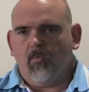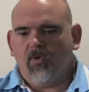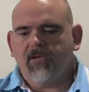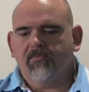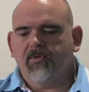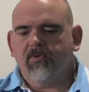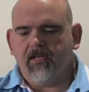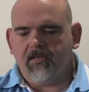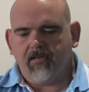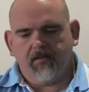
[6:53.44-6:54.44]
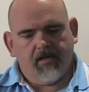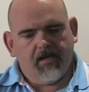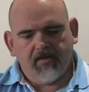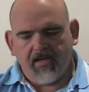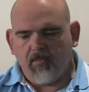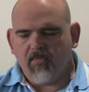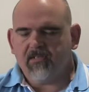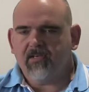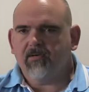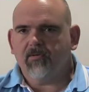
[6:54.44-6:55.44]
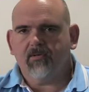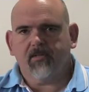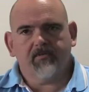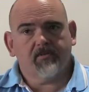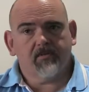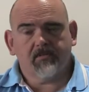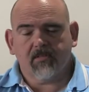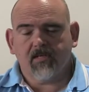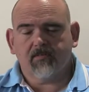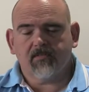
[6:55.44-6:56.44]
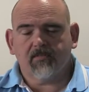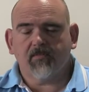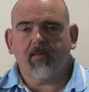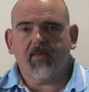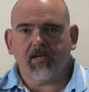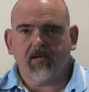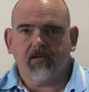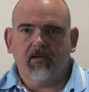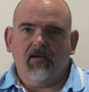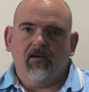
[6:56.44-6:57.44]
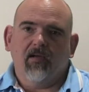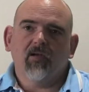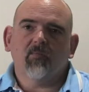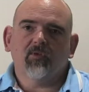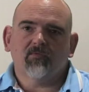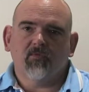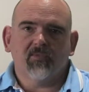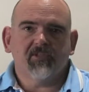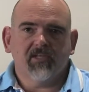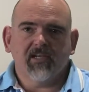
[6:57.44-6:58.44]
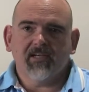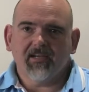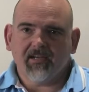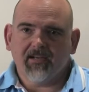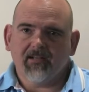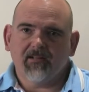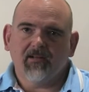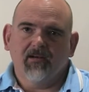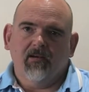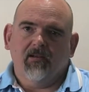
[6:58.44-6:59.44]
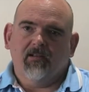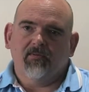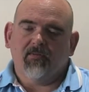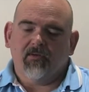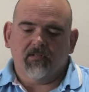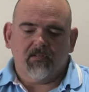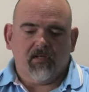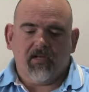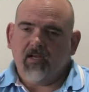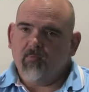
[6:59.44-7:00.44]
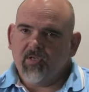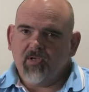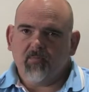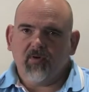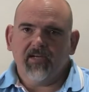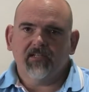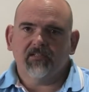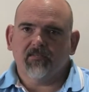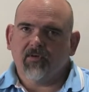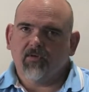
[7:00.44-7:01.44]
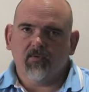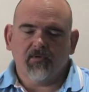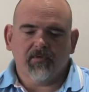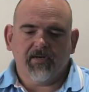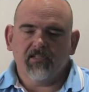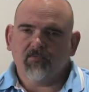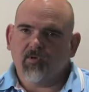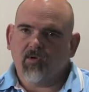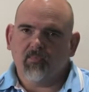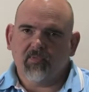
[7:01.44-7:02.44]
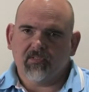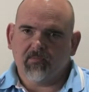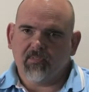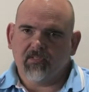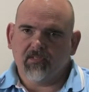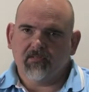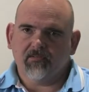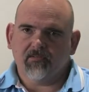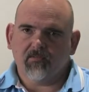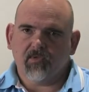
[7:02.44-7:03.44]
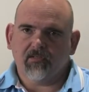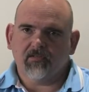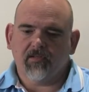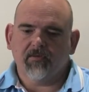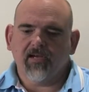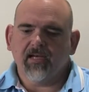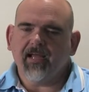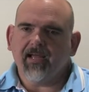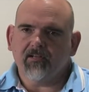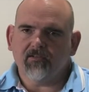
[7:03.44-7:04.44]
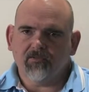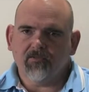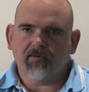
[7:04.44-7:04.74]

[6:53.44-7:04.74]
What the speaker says: whatever you need, any material. They've got ceramic end mills for machining Inconel. They've got aluminium range. They've got all of the range for composite materials as well. So they really add to the